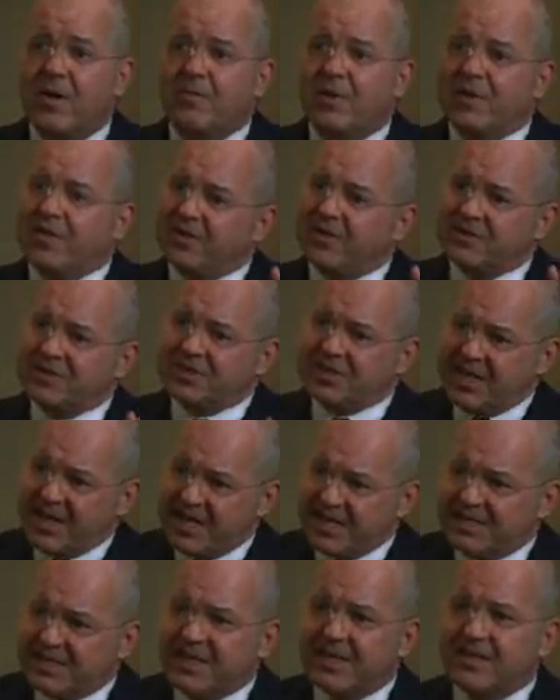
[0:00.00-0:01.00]
but they're
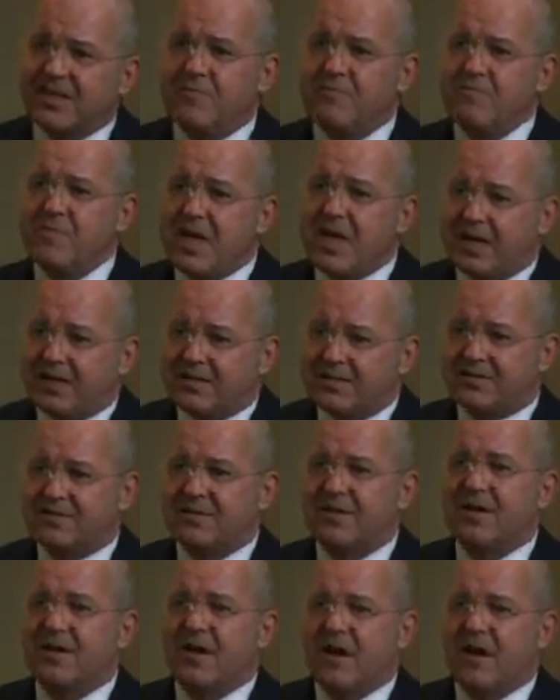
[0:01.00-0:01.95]
changing the mix